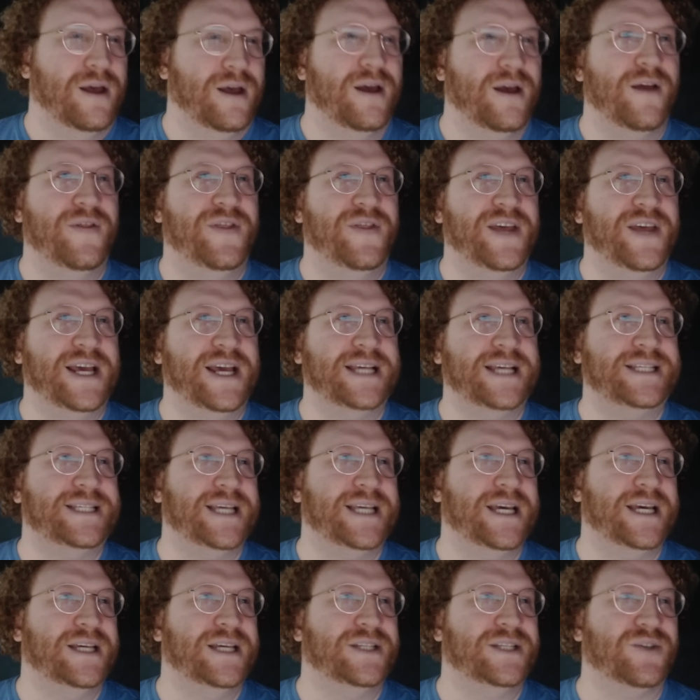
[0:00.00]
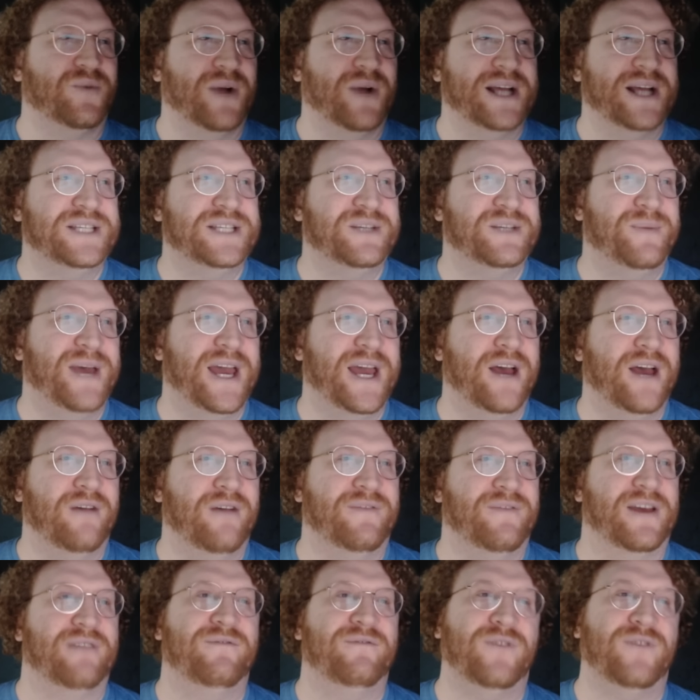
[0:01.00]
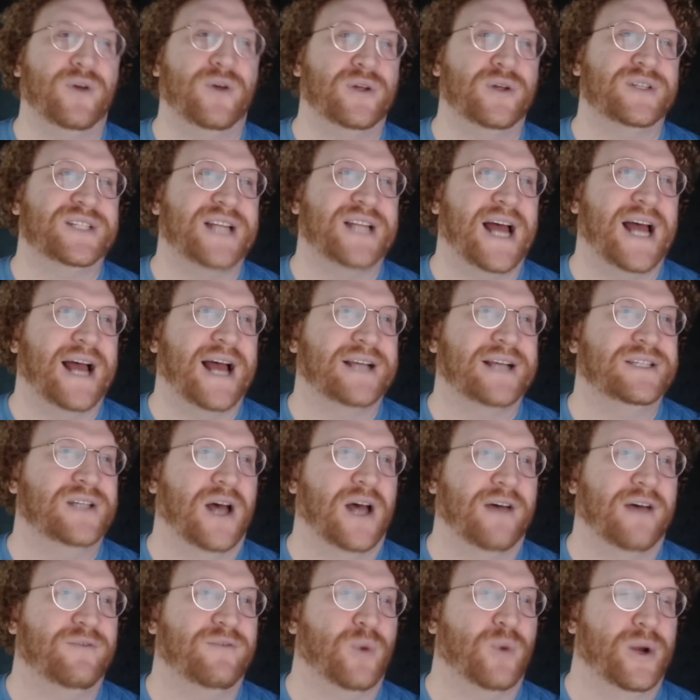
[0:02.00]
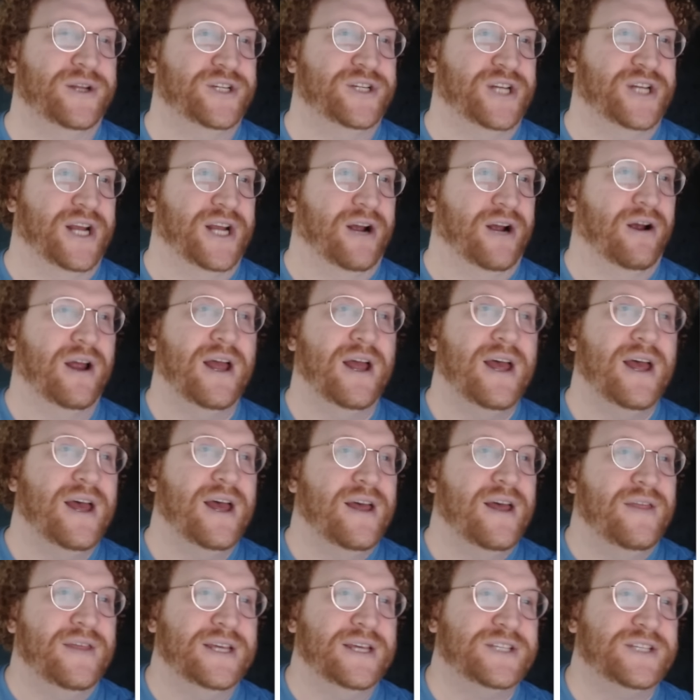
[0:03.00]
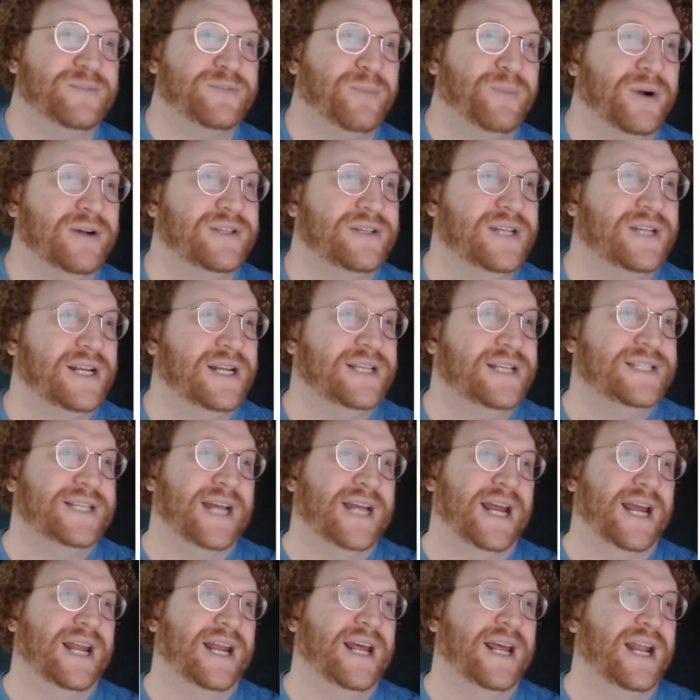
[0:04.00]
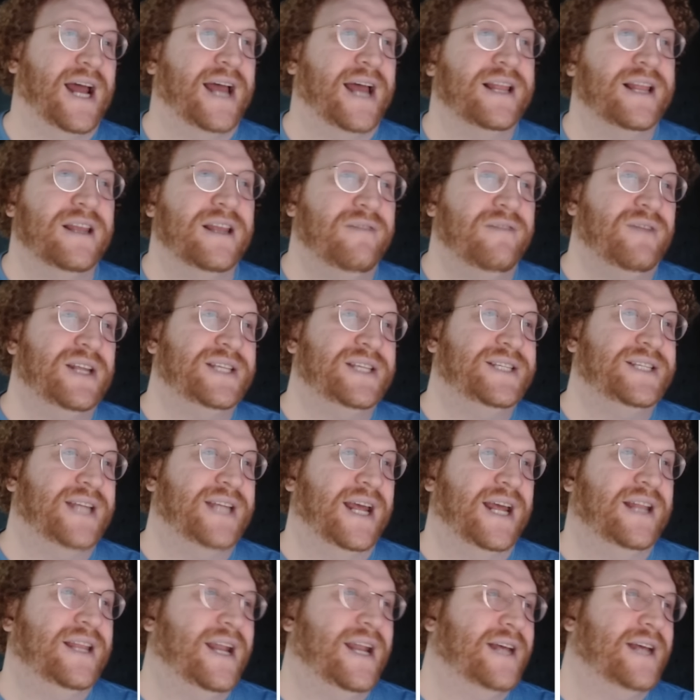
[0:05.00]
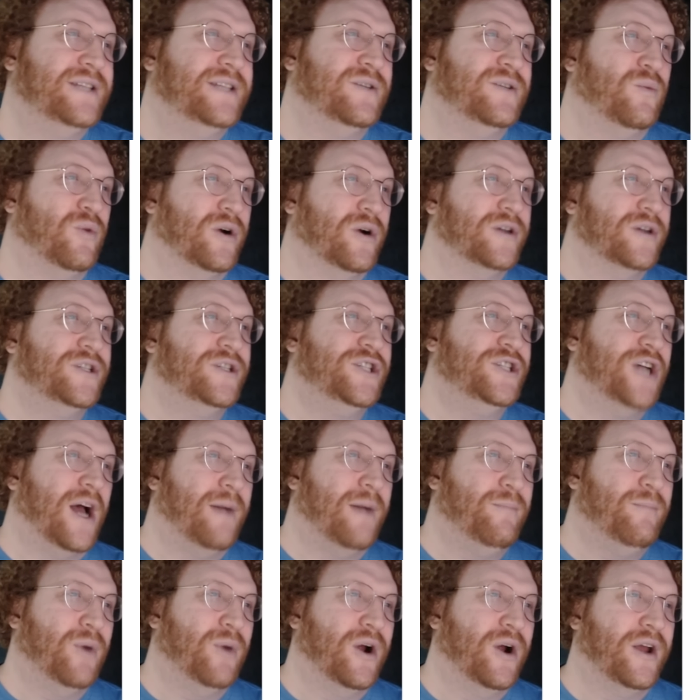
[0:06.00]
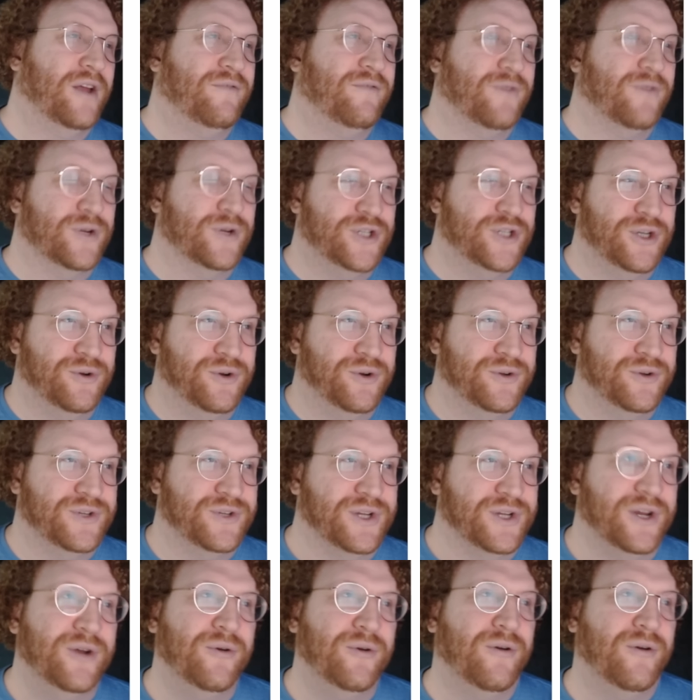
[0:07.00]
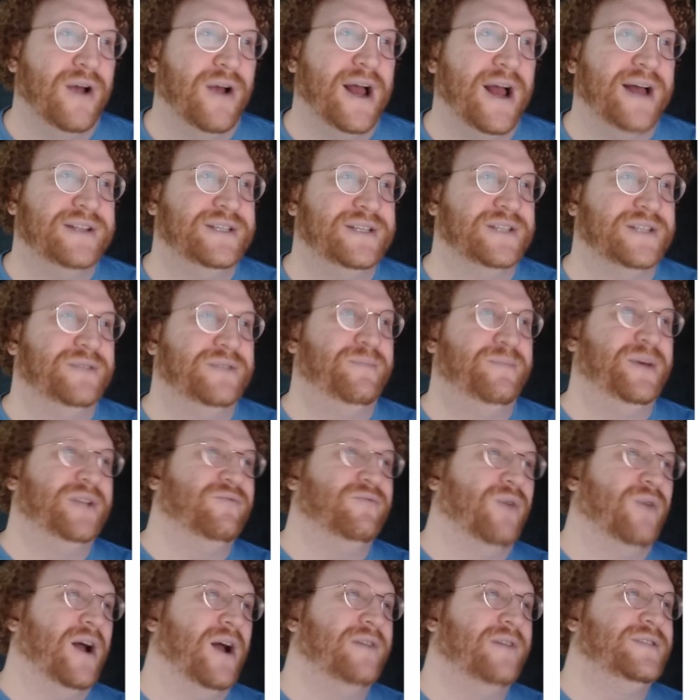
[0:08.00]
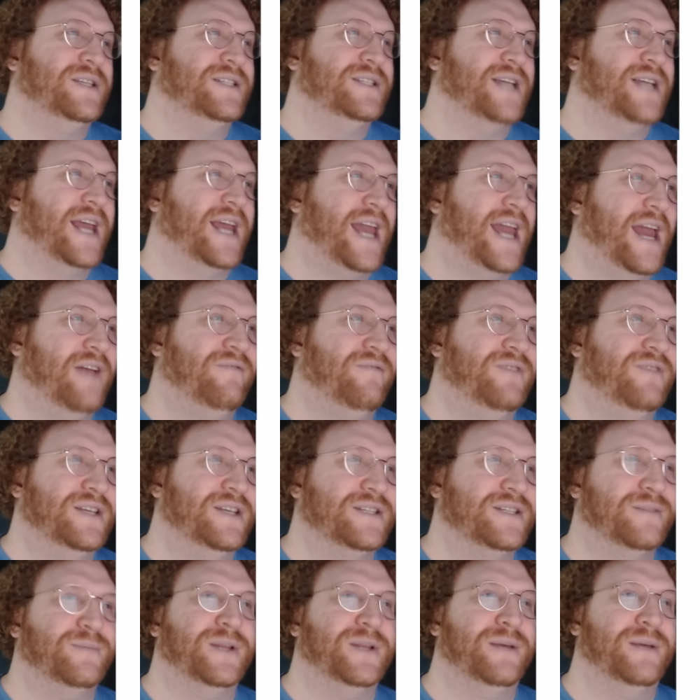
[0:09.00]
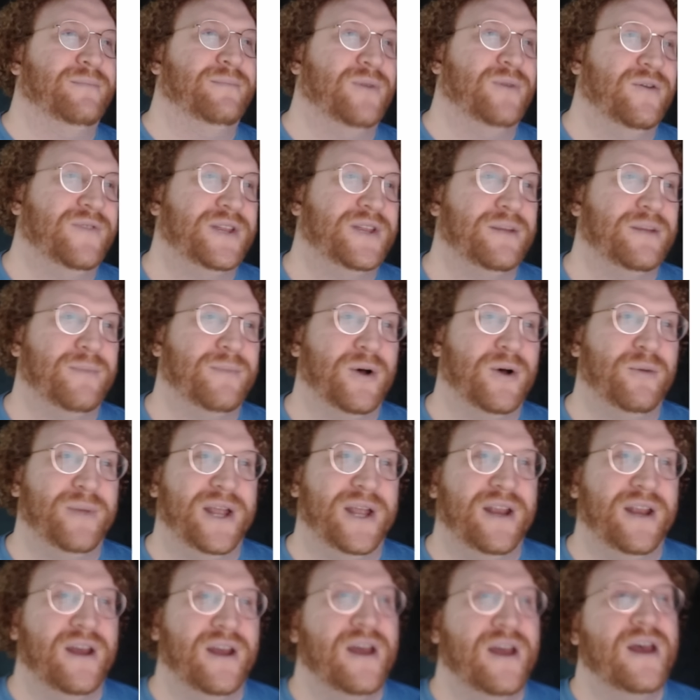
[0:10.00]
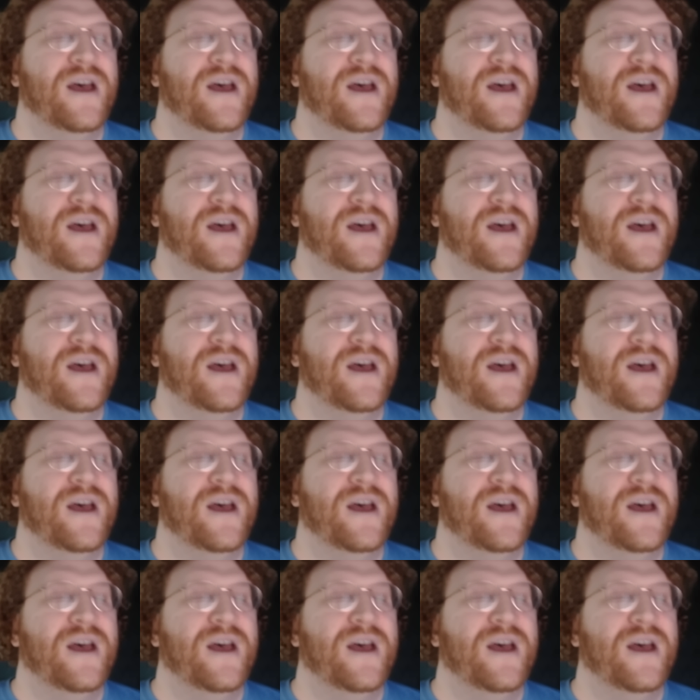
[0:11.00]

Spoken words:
This is a resume of a full stack software engineer. This person has stated, I live in a state that has the worst job market for juniors and new grads. It's a bit rough since I can't feasibly move at the moment